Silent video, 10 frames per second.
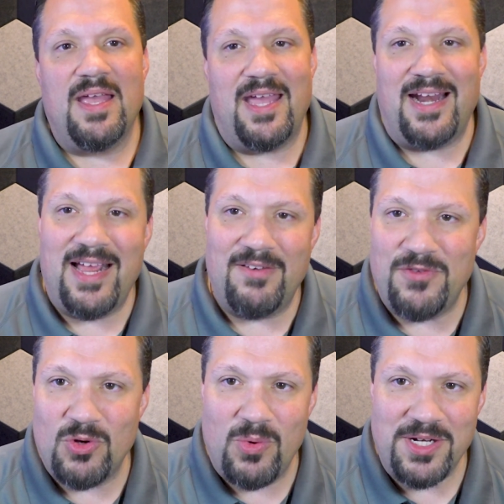And I had a
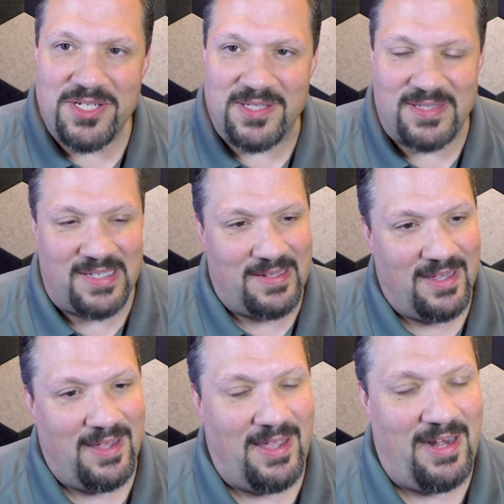few questions.
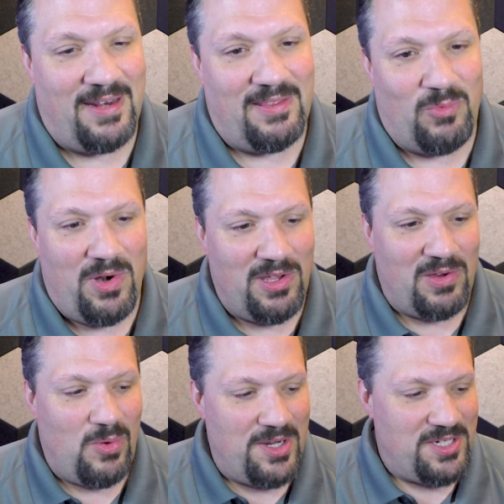And one of
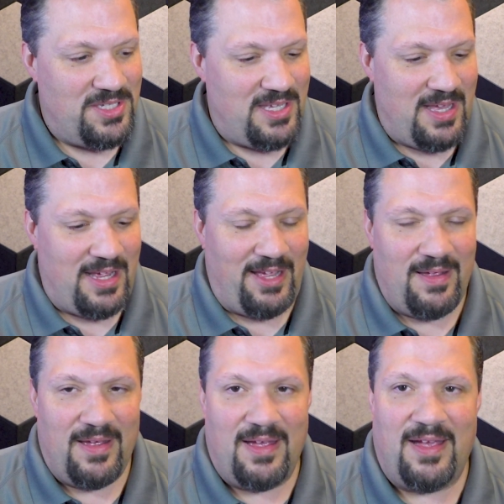the questions
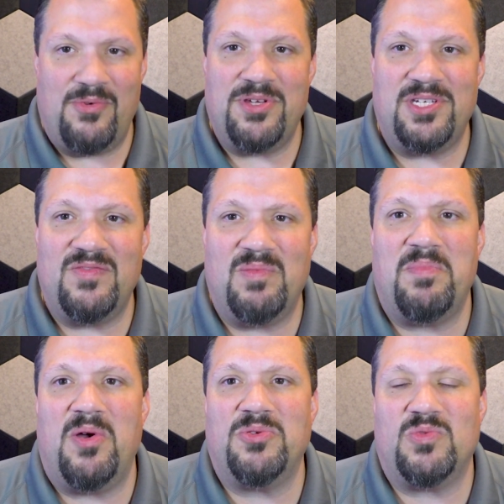that I received the
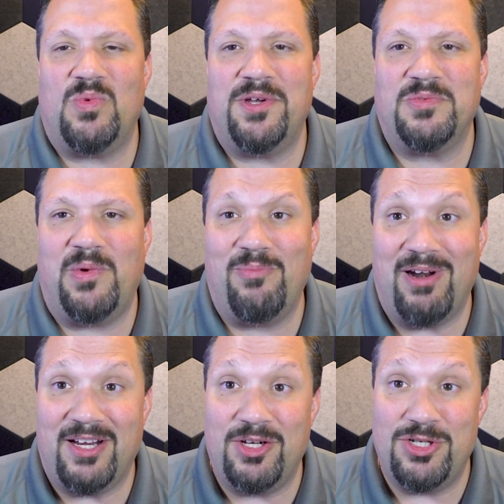most was when
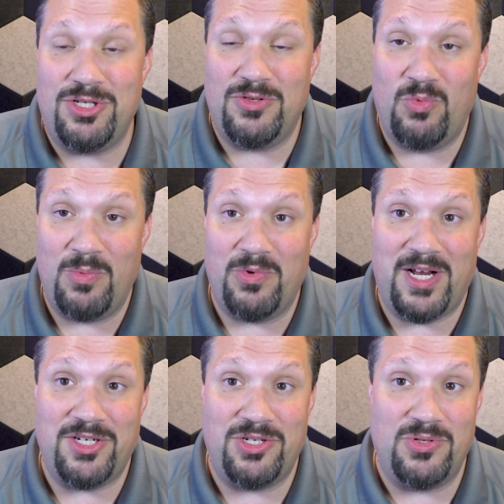would
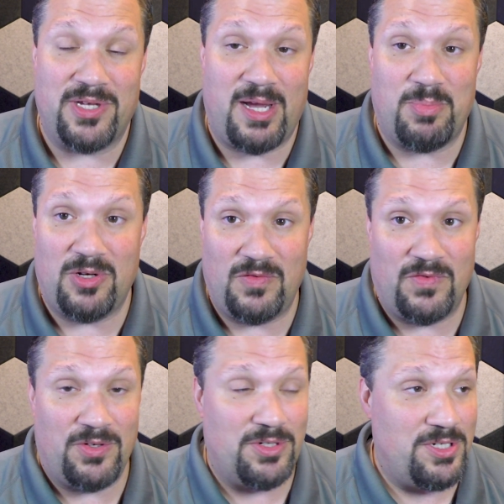I choose
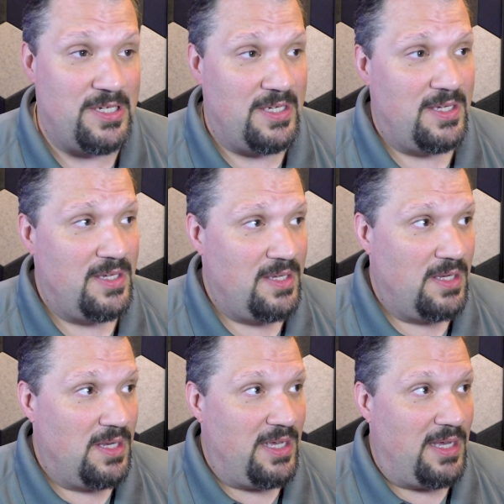hyperconverged?
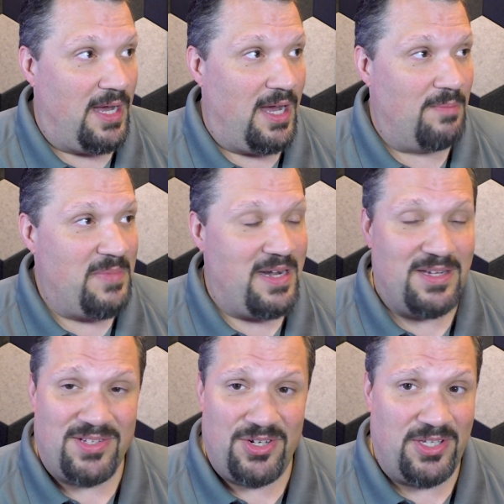Not
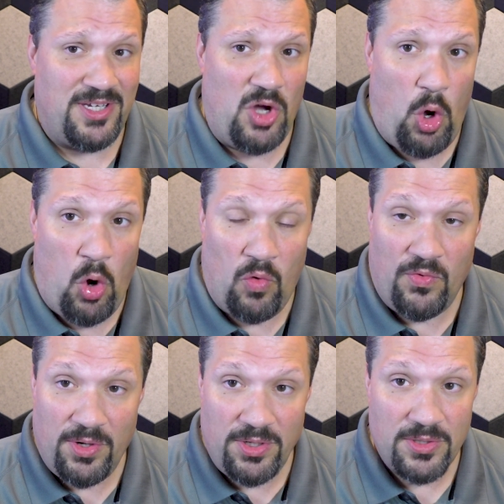necessarily
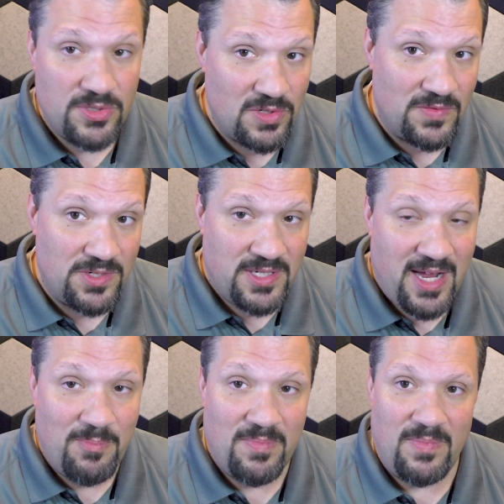over server
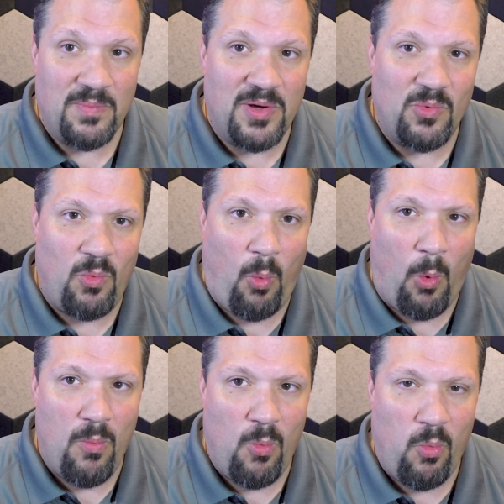SAN, but
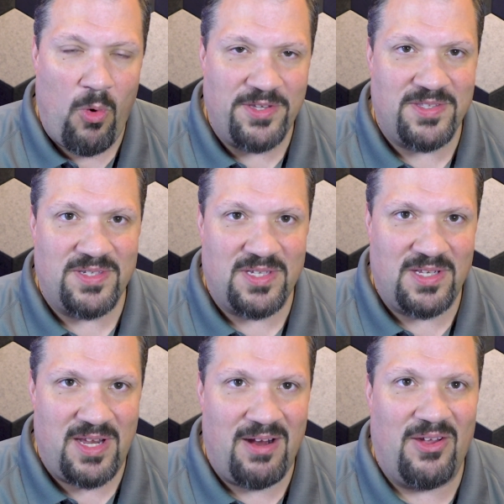what's the
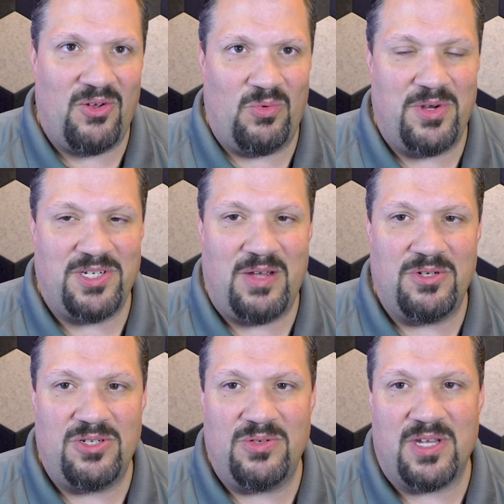scenario in which I would
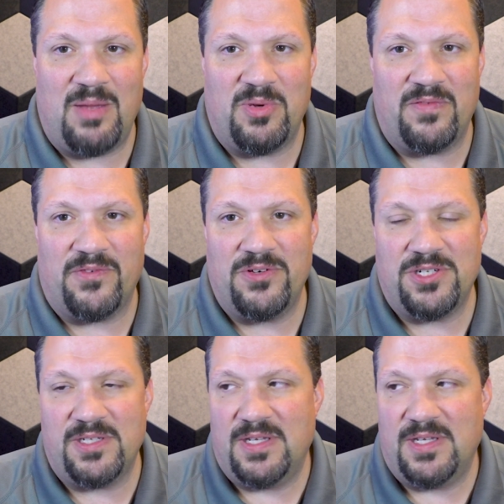choose hyperconverged?